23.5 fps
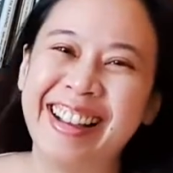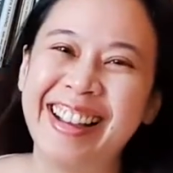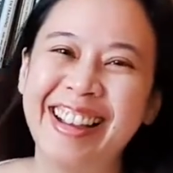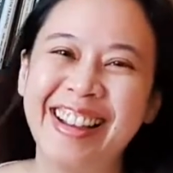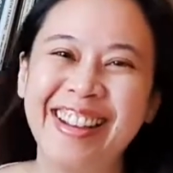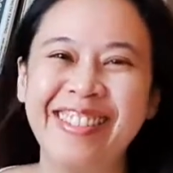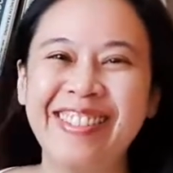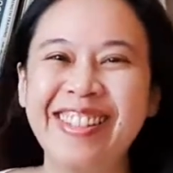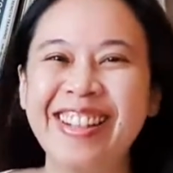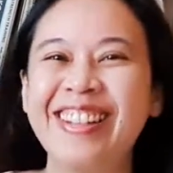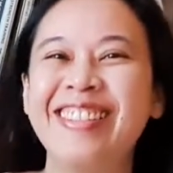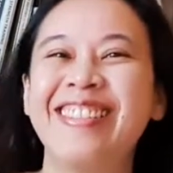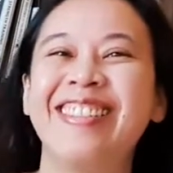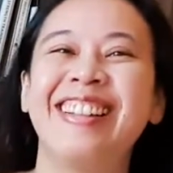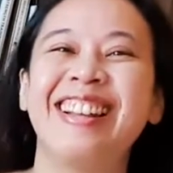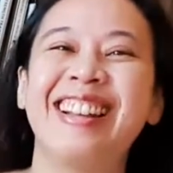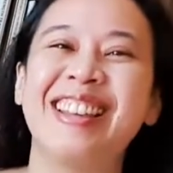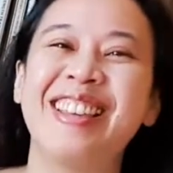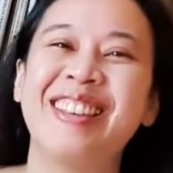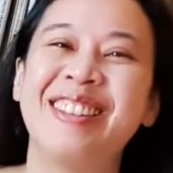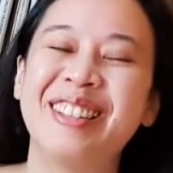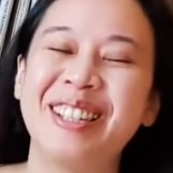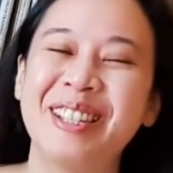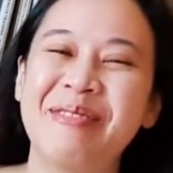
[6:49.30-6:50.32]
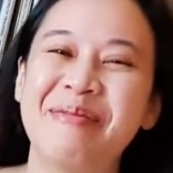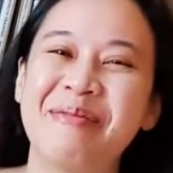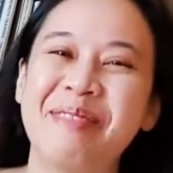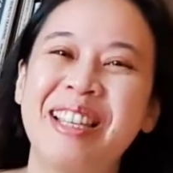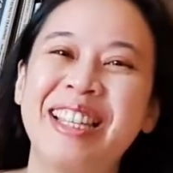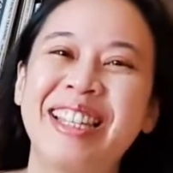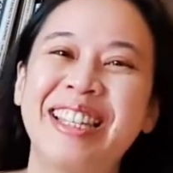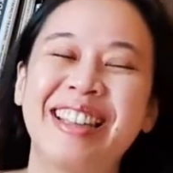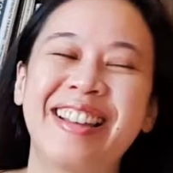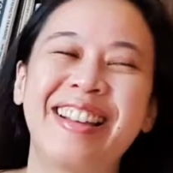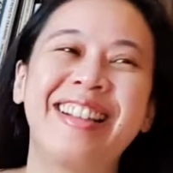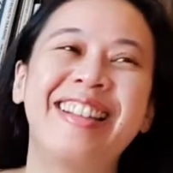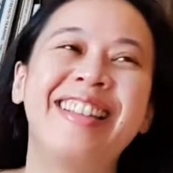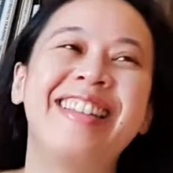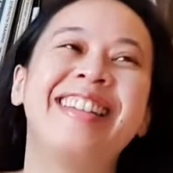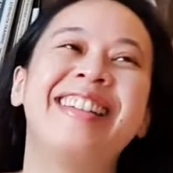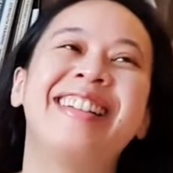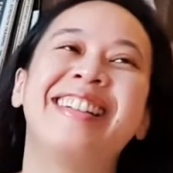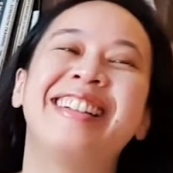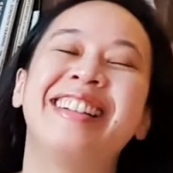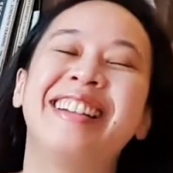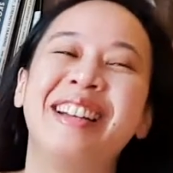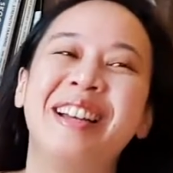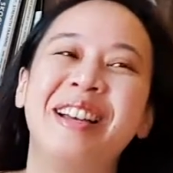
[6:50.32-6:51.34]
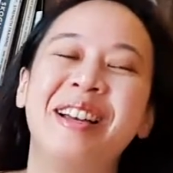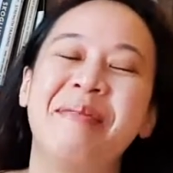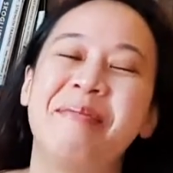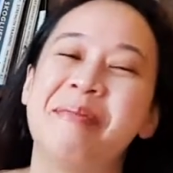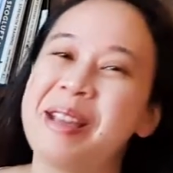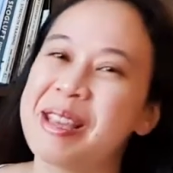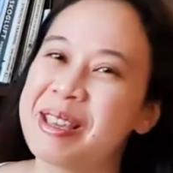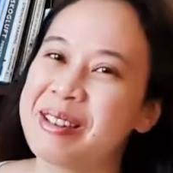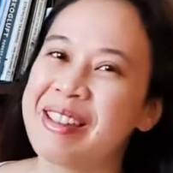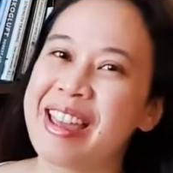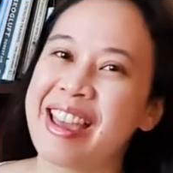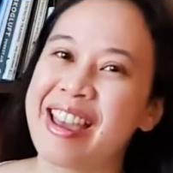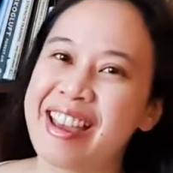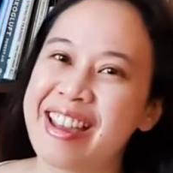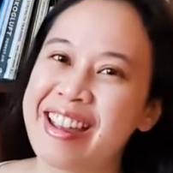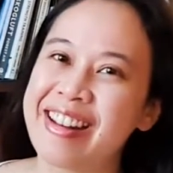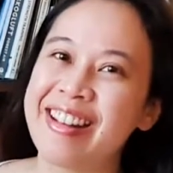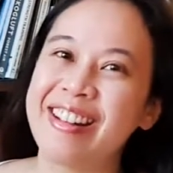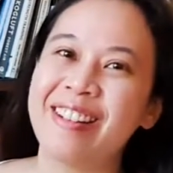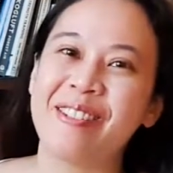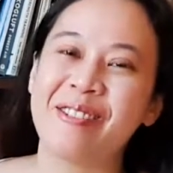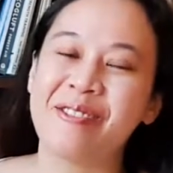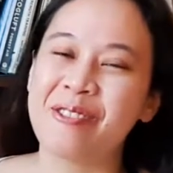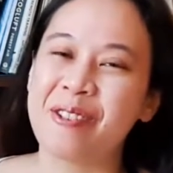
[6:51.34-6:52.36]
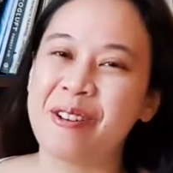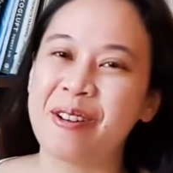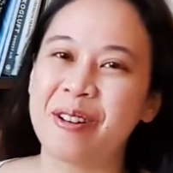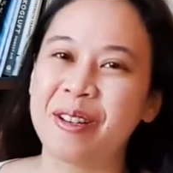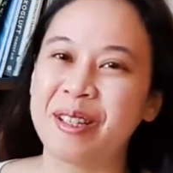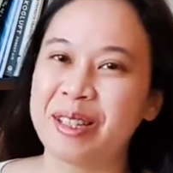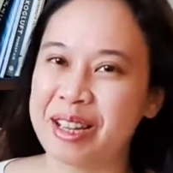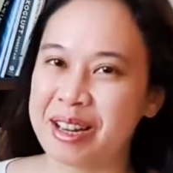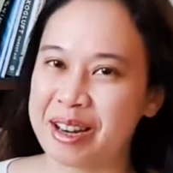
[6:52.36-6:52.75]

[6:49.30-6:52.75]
we don't really use misalnya, but you can, of course.